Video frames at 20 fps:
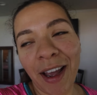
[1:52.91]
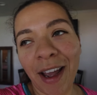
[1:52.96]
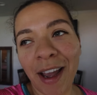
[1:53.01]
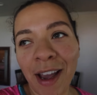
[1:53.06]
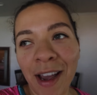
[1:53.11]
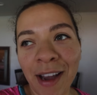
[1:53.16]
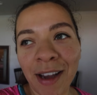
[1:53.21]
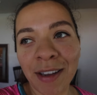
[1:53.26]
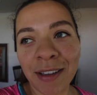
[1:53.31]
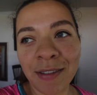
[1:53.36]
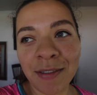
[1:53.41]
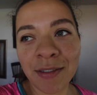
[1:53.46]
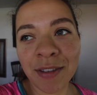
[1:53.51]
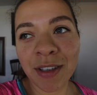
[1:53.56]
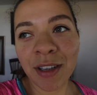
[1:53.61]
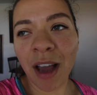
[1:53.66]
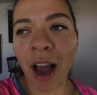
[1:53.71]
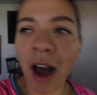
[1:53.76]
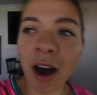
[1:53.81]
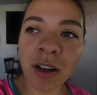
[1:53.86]

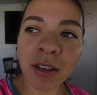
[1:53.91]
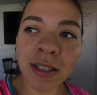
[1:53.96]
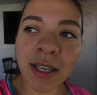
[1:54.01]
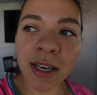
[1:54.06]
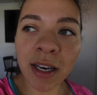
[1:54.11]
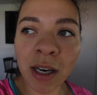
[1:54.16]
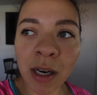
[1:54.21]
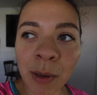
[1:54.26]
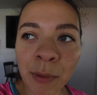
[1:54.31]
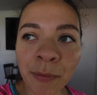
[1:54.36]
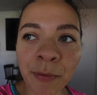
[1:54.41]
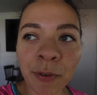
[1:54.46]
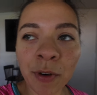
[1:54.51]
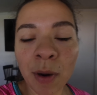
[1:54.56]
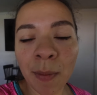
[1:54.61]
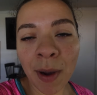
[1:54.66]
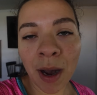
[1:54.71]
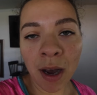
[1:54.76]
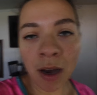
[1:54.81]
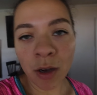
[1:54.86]
And I'll take them for
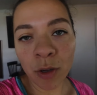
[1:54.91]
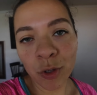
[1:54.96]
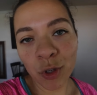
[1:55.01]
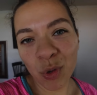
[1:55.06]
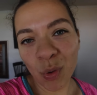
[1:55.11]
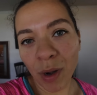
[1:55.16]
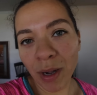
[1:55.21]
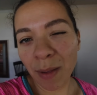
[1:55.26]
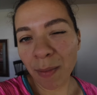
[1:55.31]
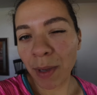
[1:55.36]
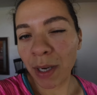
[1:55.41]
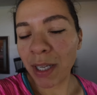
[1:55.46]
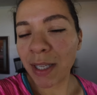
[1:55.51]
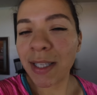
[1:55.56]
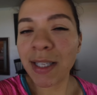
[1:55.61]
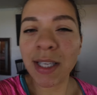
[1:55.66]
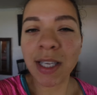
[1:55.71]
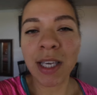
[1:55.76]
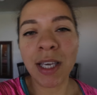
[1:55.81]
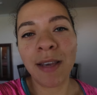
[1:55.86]
about 20
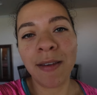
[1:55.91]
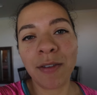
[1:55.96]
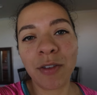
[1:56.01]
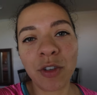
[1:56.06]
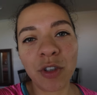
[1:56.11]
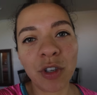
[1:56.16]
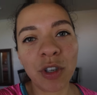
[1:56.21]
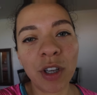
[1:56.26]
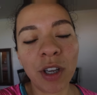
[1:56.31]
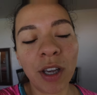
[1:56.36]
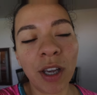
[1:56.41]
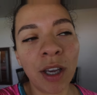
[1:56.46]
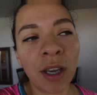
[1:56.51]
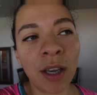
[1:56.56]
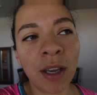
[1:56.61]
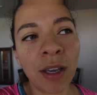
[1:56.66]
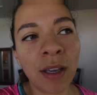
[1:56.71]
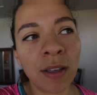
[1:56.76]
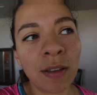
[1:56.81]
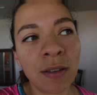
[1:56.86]
minutes each
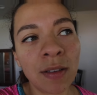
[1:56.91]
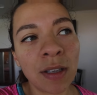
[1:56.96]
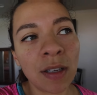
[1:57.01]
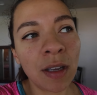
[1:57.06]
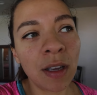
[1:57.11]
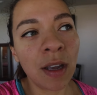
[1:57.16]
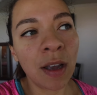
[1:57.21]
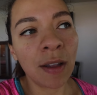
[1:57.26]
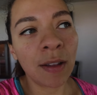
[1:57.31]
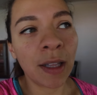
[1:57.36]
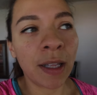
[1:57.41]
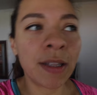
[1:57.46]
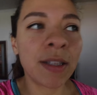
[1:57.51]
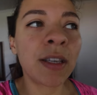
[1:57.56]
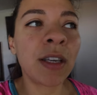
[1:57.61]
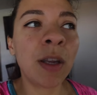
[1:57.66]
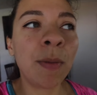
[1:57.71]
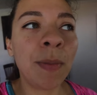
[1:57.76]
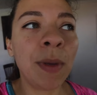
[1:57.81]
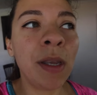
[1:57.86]
and that's
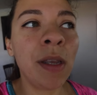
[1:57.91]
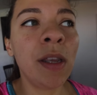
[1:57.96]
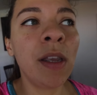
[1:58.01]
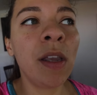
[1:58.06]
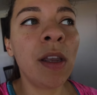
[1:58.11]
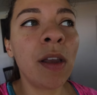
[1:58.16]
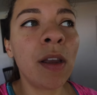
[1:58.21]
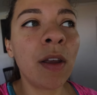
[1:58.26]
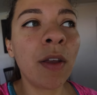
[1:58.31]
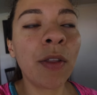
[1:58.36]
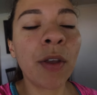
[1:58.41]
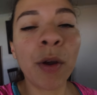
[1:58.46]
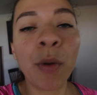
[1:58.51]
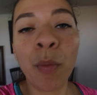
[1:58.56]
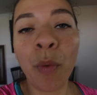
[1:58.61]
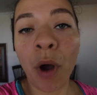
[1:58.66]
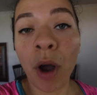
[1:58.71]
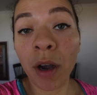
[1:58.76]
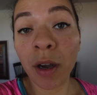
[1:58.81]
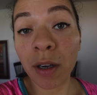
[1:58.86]
gonna be their
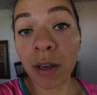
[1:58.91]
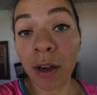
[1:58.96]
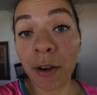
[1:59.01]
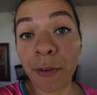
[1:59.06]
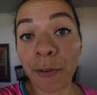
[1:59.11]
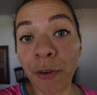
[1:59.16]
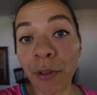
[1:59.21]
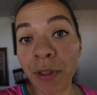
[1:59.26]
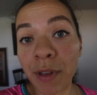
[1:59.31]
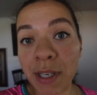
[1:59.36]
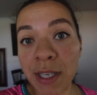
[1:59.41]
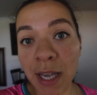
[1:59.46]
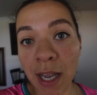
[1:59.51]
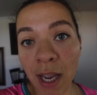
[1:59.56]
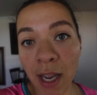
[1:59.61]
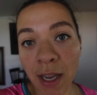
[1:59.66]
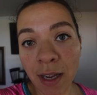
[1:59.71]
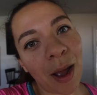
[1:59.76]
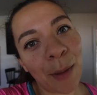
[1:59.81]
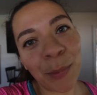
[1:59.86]
walk for the day.